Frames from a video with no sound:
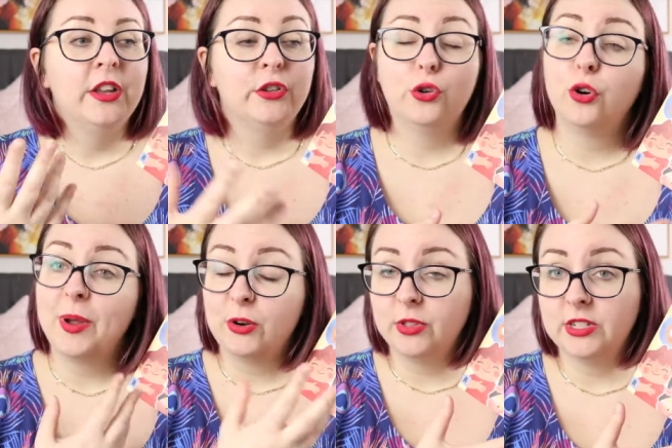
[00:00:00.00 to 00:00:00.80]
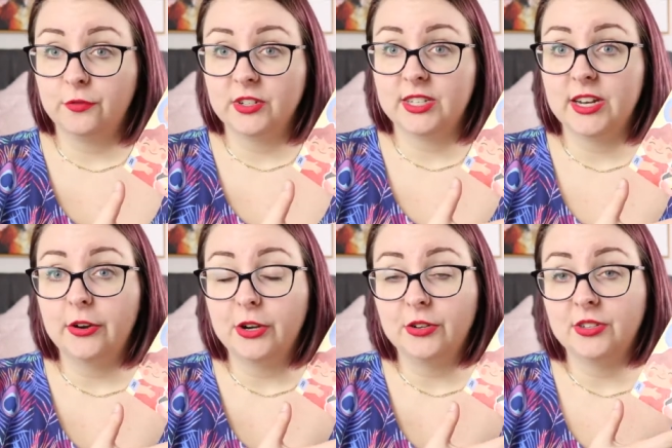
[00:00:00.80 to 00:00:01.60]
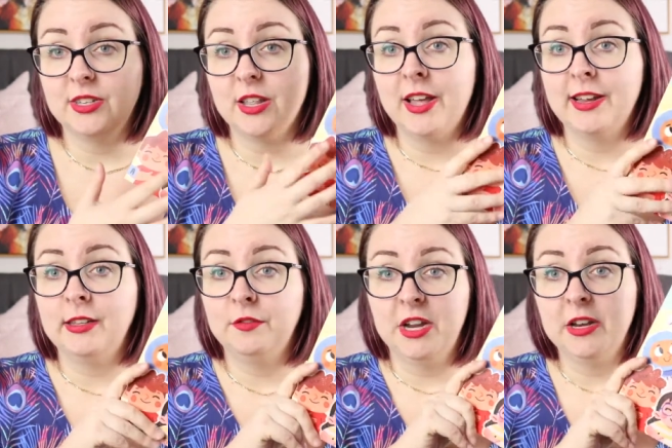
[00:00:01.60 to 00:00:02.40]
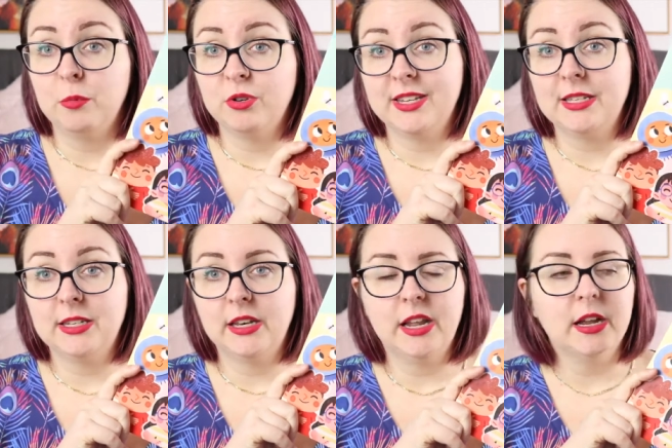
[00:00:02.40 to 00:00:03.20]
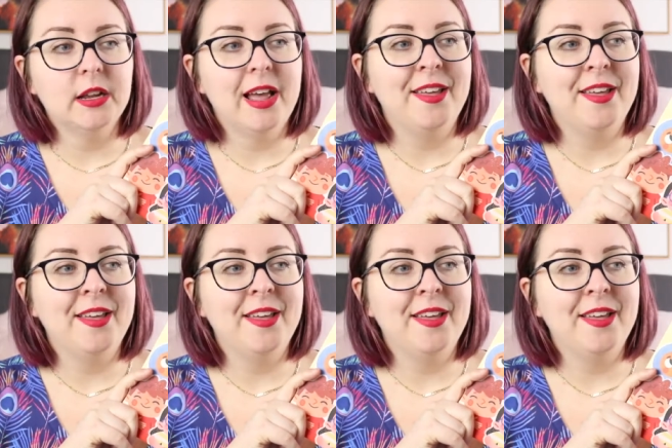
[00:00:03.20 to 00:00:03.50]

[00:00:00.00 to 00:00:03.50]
to talk about all the different scenarios that Liv Downing presents in here,